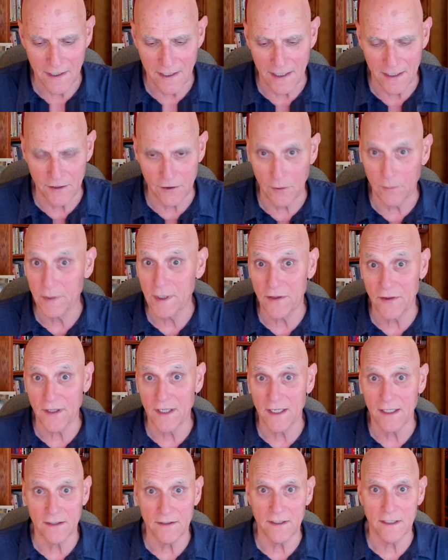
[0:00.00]
And don't be
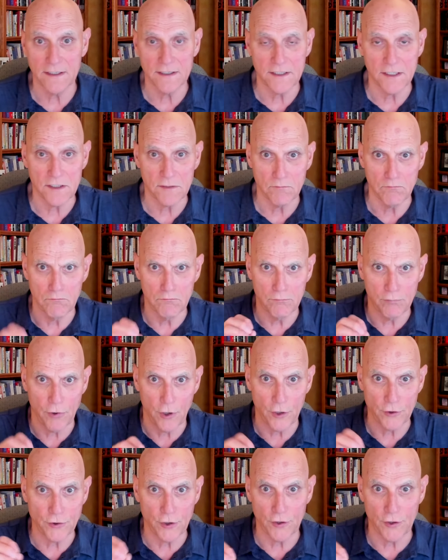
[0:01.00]
thinking that just
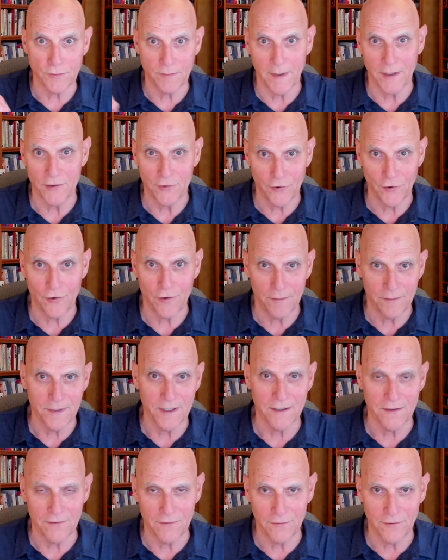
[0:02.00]
process-based
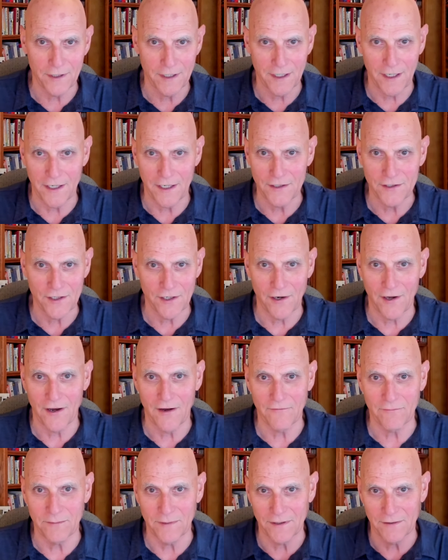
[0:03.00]
therapy, the way Hayes and
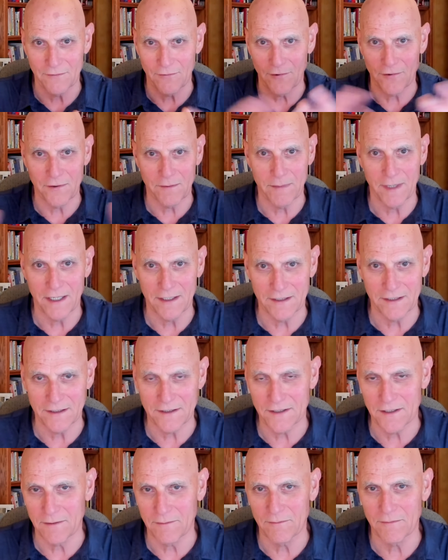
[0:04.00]
Hoffman wrote about it,
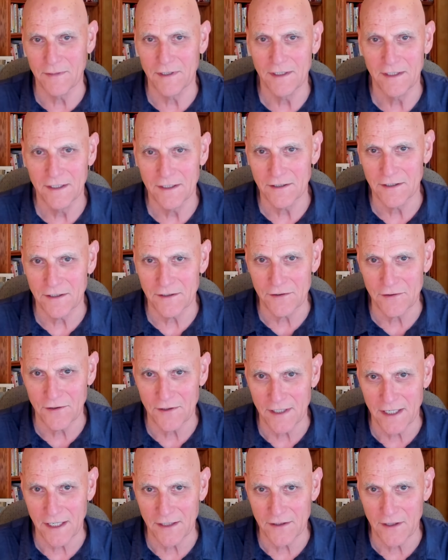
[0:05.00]
to sort
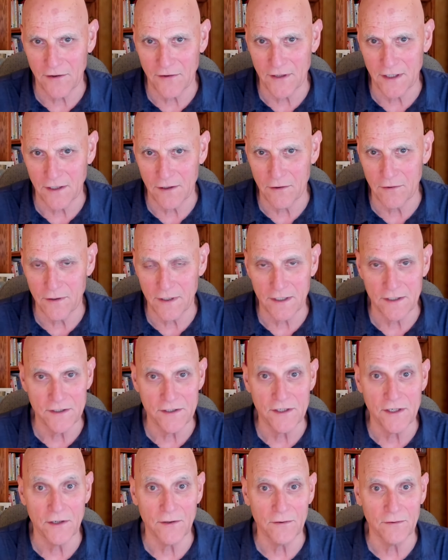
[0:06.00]
of get the thing going,
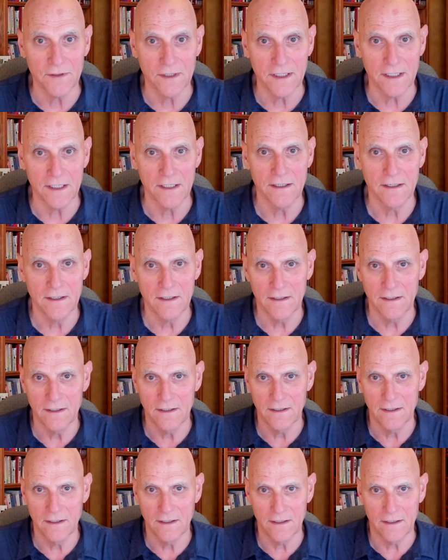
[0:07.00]
is the only
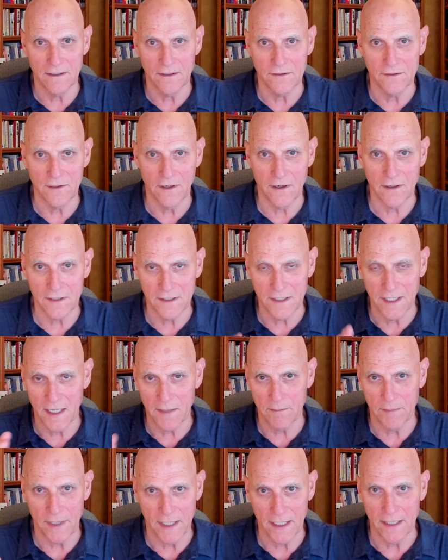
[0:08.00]
dog in
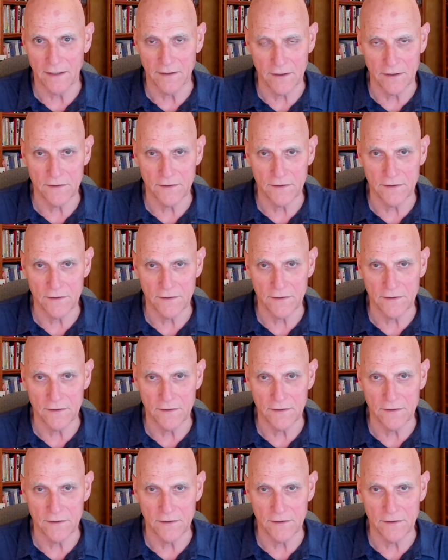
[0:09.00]
that pen.